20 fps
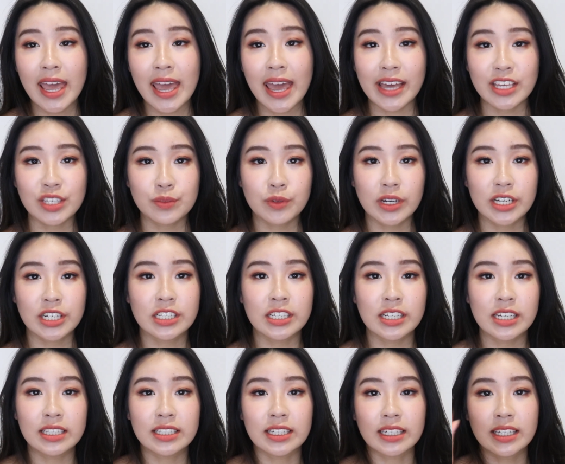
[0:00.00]

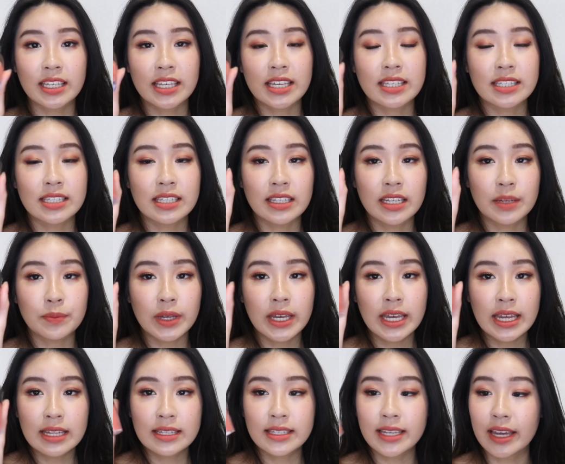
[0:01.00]
especially the kiss lip
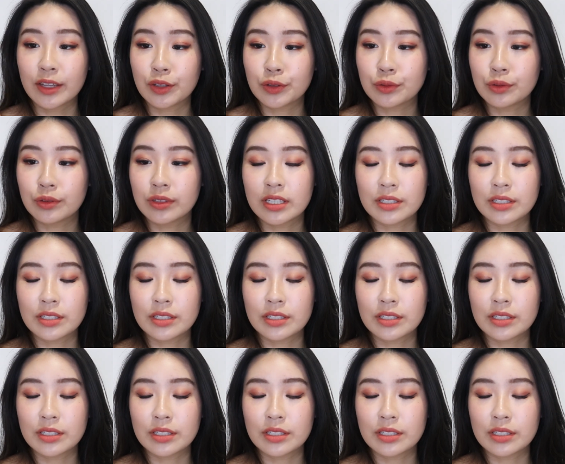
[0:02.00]
tattoo.